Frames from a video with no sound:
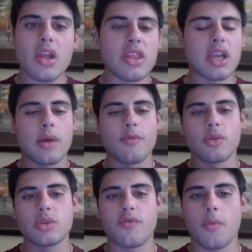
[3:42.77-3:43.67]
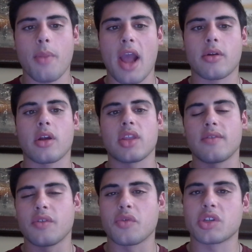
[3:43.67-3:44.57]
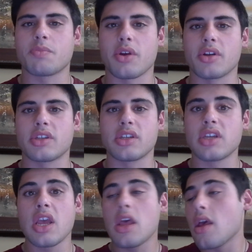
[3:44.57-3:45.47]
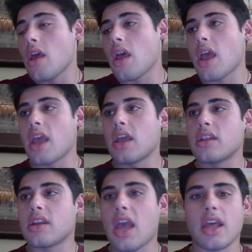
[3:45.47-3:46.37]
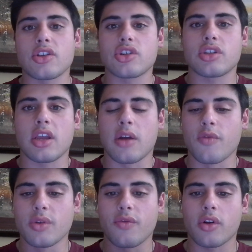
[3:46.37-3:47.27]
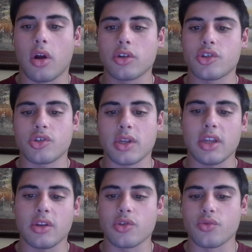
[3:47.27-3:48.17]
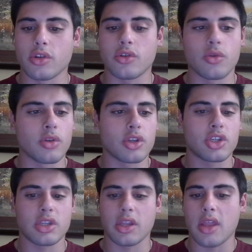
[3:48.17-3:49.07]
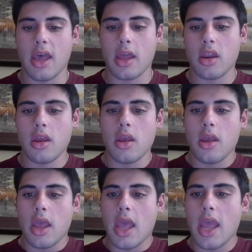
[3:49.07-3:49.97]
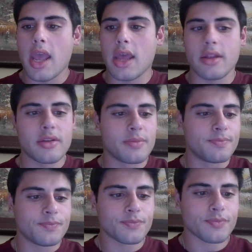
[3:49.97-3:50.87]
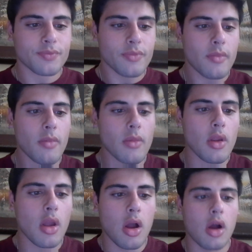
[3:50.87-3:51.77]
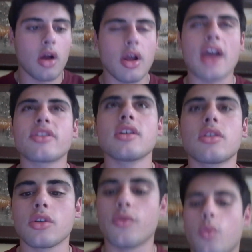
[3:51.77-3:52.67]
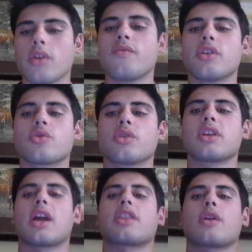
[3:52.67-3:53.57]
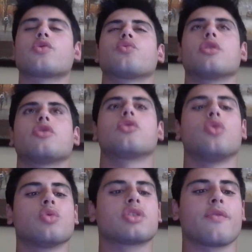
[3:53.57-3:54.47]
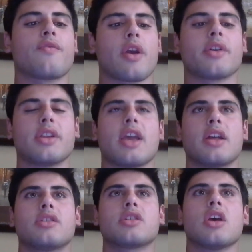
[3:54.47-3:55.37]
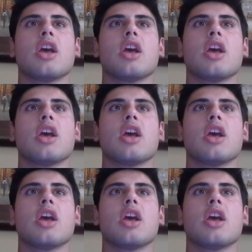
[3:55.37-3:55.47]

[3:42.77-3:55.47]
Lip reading: they come from a different background, they have different experiences, and yeah, it's just they come from different cultures. So I thought that was really cool that she did that. And I think the one visual thing I thought was really cool was the fairy dance.